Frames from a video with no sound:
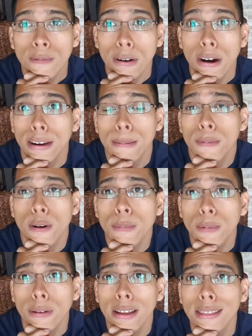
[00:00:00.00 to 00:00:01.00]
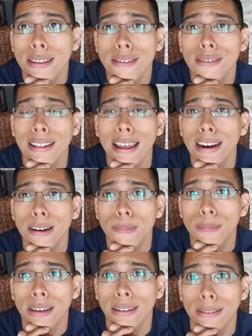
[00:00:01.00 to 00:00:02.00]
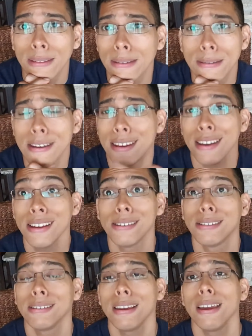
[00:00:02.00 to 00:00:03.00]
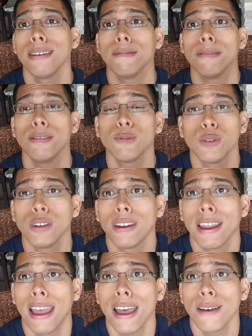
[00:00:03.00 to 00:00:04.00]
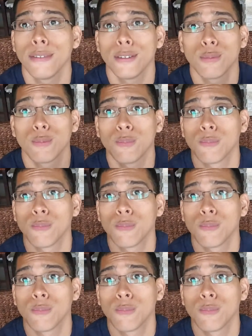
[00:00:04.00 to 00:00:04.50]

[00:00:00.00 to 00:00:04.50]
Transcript: are Deep Purple, and this is the lineup that it is, and this is what you're gonna have. This